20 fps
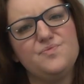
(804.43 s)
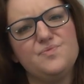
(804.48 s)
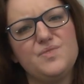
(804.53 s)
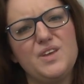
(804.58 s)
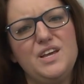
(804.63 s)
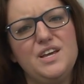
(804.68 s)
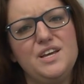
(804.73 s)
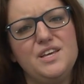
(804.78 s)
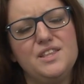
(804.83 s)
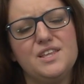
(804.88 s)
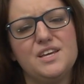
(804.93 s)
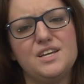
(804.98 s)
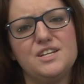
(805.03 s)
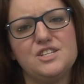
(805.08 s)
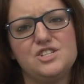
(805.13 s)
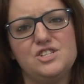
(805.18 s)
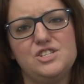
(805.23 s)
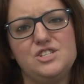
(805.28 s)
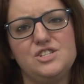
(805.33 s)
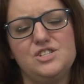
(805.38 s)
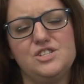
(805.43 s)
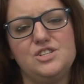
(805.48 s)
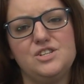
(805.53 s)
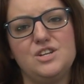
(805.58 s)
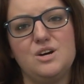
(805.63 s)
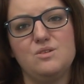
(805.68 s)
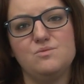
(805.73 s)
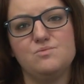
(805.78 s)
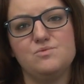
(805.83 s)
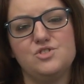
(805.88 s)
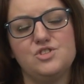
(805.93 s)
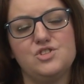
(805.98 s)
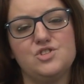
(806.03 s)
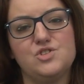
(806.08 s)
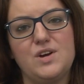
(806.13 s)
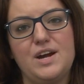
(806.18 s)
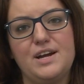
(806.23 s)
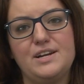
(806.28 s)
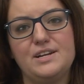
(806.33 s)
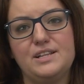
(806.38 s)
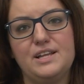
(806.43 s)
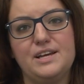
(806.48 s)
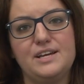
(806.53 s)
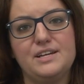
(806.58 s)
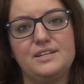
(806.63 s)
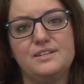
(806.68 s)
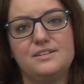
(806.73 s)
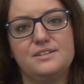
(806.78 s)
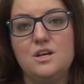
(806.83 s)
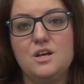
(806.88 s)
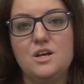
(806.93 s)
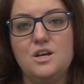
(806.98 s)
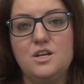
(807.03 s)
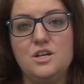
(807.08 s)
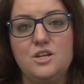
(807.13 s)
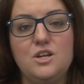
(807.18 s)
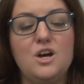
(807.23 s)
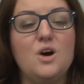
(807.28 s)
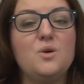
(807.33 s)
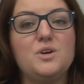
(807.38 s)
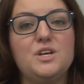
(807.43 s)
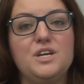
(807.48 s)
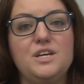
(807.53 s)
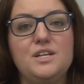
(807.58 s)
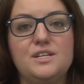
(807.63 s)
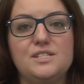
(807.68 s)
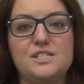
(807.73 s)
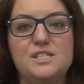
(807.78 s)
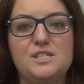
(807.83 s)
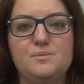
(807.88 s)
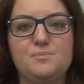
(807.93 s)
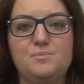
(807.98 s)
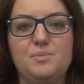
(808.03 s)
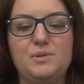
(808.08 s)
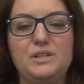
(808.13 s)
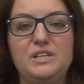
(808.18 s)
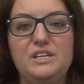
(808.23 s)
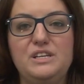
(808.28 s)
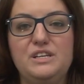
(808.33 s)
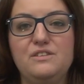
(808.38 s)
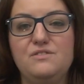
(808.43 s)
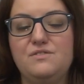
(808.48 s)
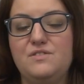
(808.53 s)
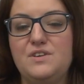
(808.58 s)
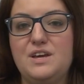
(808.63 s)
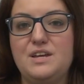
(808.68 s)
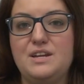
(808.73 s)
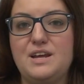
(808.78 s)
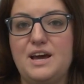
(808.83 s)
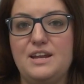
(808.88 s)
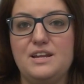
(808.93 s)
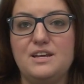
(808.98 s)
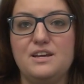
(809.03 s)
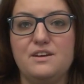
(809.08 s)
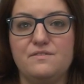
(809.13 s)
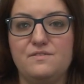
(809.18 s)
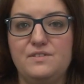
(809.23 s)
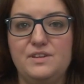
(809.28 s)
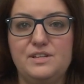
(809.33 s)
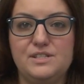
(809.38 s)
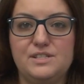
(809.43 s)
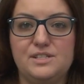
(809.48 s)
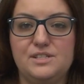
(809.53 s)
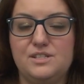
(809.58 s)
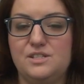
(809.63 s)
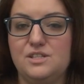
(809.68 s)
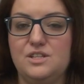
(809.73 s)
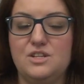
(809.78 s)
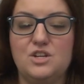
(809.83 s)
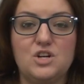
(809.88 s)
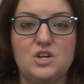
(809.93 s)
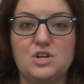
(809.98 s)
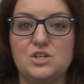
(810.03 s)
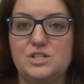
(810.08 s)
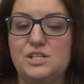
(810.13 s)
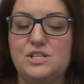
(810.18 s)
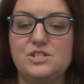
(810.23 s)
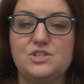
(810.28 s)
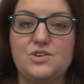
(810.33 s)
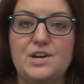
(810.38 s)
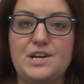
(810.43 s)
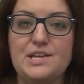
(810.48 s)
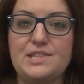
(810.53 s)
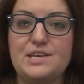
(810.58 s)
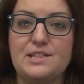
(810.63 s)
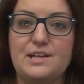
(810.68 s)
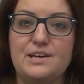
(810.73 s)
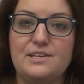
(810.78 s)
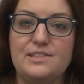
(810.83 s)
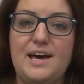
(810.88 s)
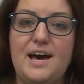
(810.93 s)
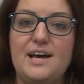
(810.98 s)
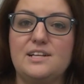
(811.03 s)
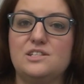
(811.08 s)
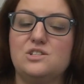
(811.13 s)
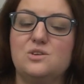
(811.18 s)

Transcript: he thinks she's, just trying to he doesn't believe in any of these curses or anything like that.